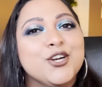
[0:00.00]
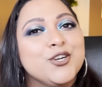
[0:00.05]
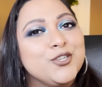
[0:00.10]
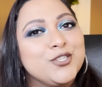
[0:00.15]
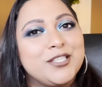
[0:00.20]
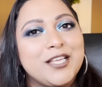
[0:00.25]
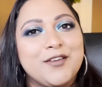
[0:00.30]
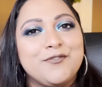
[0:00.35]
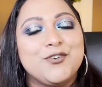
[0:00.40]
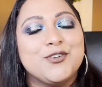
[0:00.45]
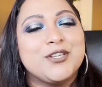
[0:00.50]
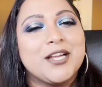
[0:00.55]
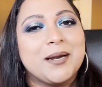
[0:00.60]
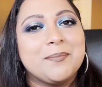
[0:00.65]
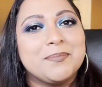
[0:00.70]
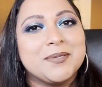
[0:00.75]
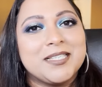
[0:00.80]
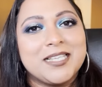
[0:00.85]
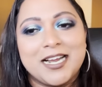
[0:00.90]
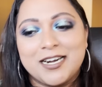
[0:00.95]
to save you
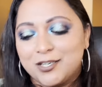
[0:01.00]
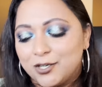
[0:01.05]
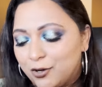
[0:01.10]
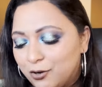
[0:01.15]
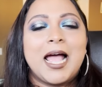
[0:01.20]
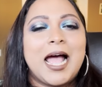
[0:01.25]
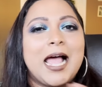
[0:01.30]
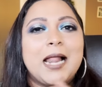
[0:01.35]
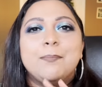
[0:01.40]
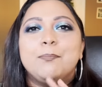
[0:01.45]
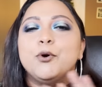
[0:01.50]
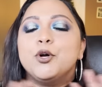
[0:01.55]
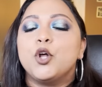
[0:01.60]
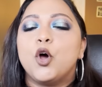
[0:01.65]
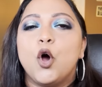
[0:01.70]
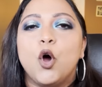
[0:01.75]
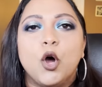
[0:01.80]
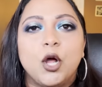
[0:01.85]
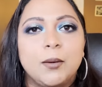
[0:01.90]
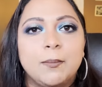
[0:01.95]
10% off. I'll put
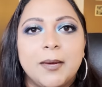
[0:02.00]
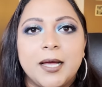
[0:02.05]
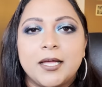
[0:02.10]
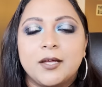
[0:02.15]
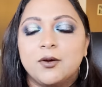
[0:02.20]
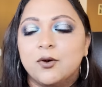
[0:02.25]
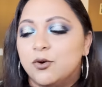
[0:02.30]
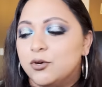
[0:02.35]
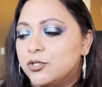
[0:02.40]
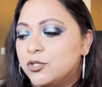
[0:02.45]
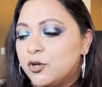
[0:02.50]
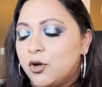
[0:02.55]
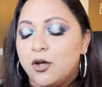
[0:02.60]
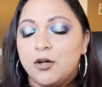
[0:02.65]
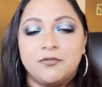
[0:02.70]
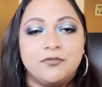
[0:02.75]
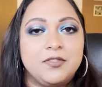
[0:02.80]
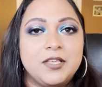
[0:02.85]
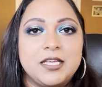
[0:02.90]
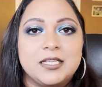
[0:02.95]
all my codes
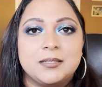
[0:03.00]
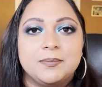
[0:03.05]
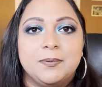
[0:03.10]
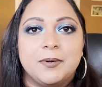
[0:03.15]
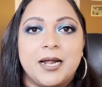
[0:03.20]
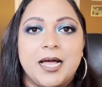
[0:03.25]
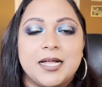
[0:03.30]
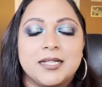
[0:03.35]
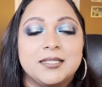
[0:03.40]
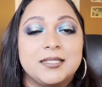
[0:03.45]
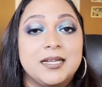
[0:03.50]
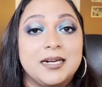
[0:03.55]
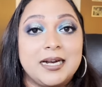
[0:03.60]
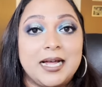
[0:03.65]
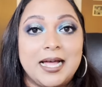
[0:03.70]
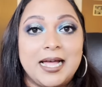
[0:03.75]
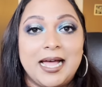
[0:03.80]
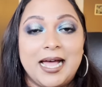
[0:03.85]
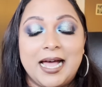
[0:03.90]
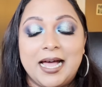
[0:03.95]
of these brands that
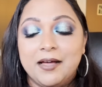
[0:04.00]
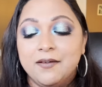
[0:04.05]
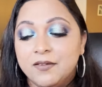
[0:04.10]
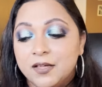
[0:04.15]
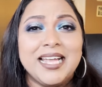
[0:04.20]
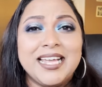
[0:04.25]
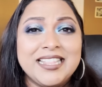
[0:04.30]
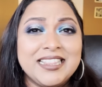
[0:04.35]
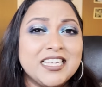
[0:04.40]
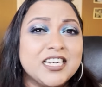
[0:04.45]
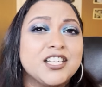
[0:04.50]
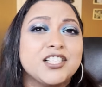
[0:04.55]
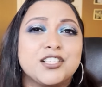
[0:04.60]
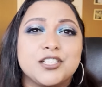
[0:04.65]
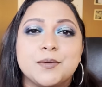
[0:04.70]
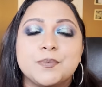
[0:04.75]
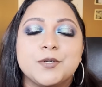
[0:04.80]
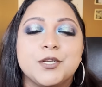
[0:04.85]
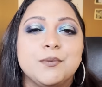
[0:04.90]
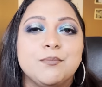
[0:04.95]
I have in the
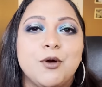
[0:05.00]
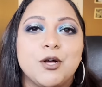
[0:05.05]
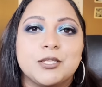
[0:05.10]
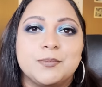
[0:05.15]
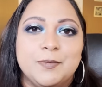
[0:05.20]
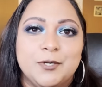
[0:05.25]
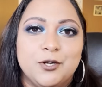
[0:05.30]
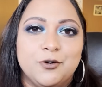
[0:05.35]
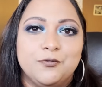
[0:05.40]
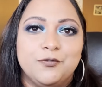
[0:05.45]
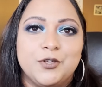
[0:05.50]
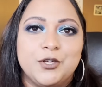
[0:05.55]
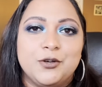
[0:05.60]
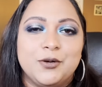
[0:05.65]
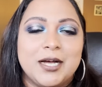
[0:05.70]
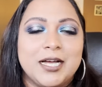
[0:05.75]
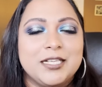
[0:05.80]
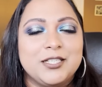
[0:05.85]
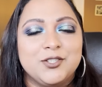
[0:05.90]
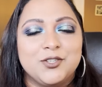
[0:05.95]
description box below for you
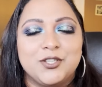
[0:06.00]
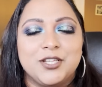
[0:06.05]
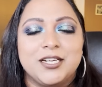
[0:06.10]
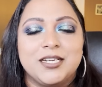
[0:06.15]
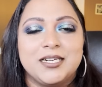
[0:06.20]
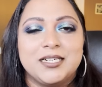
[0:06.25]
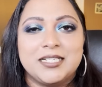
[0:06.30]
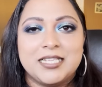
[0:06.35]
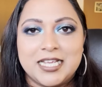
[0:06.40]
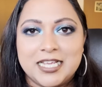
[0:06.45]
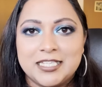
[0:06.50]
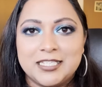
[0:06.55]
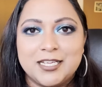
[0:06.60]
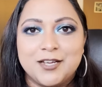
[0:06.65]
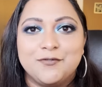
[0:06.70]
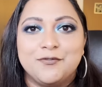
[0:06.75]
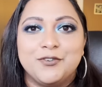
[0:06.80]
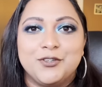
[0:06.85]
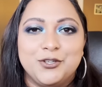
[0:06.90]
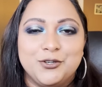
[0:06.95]
guys, so that it's
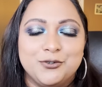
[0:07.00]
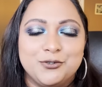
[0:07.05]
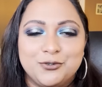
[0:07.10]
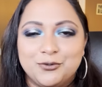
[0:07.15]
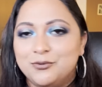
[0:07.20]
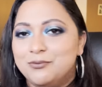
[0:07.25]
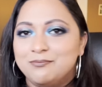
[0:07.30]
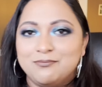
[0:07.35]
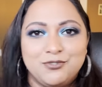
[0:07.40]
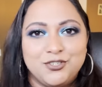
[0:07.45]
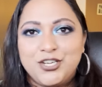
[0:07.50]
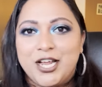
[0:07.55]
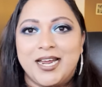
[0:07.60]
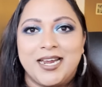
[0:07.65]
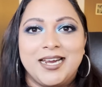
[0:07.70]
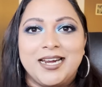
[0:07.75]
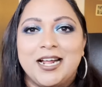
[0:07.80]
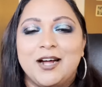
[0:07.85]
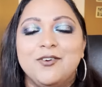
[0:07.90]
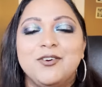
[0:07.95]
easier for you to
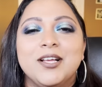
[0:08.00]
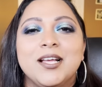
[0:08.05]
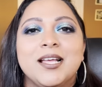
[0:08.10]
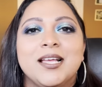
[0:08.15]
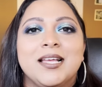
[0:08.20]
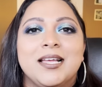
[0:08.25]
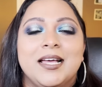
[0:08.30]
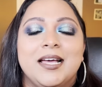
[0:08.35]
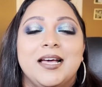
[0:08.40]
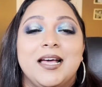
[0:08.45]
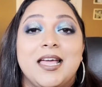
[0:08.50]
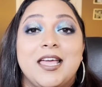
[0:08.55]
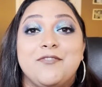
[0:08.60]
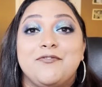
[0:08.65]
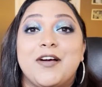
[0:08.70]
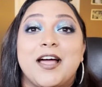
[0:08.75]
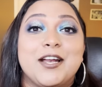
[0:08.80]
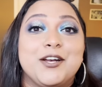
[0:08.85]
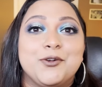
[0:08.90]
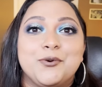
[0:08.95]
check it out if
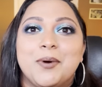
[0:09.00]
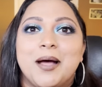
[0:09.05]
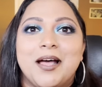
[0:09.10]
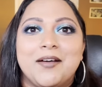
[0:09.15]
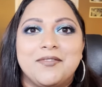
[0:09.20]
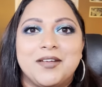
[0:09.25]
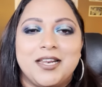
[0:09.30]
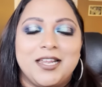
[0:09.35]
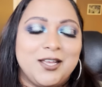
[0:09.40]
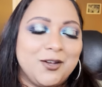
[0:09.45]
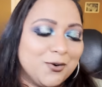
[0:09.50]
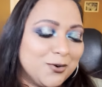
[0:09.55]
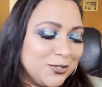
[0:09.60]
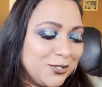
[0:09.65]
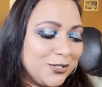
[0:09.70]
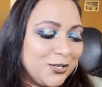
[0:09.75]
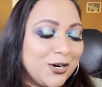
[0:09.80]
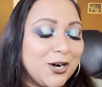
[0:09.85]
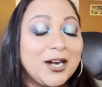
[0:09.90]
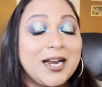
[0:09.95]
I do have any
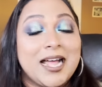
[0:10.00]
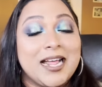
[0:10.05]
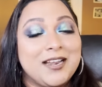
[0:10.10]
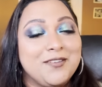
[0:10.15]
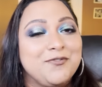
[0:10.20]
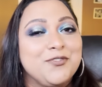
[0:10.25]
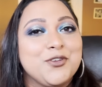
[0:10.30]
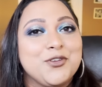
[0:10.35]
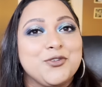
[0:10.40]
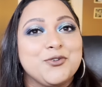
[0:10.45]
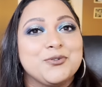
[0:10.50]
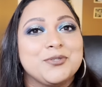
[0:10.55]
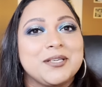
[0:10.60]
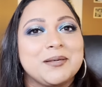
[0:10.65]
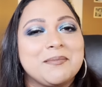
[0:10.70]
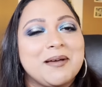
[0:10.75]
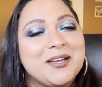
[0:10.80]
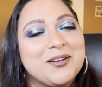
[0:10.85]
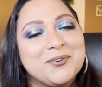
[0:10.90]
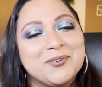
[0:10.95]
codes or not. And if you're using
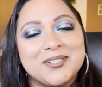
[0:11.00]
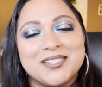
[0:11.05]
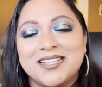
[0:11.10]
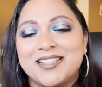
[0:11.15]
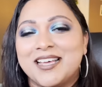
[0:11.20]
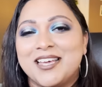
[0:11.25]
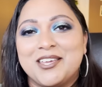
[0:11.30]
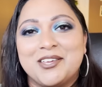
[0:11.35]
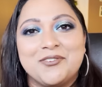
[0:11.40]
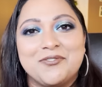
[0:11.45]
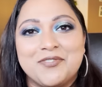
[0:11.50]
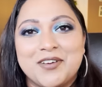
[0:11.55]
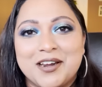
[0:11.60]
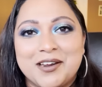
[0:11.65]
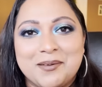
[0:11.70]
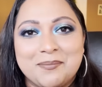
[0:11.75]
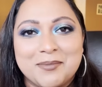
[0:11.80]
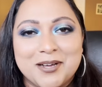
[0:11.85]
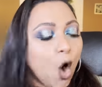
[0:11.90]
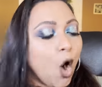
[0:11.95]
my codes, I thank you very much.